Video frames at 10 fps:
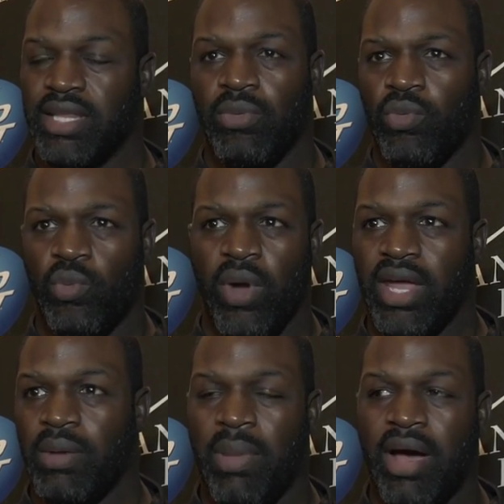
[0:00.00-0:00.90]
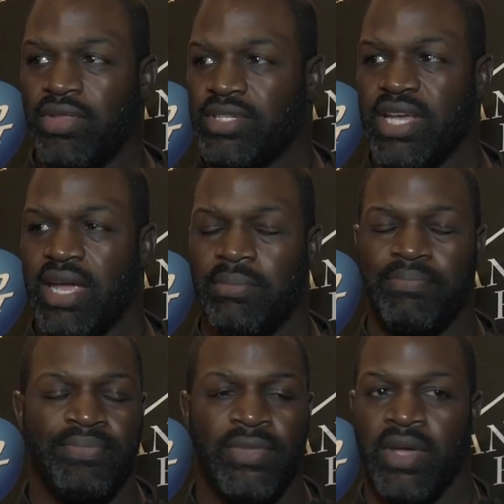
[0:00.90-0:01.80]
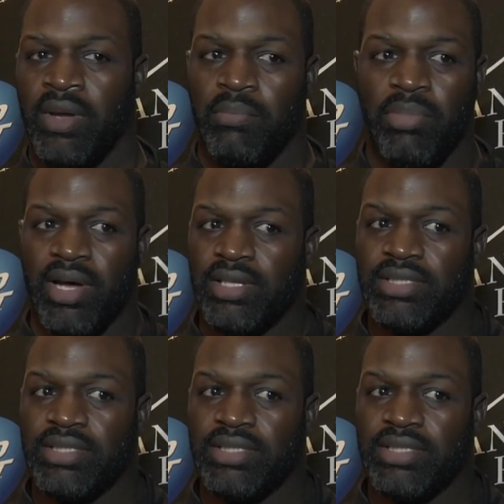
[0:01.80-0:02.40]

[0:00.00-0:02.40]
and they weighed about the same, but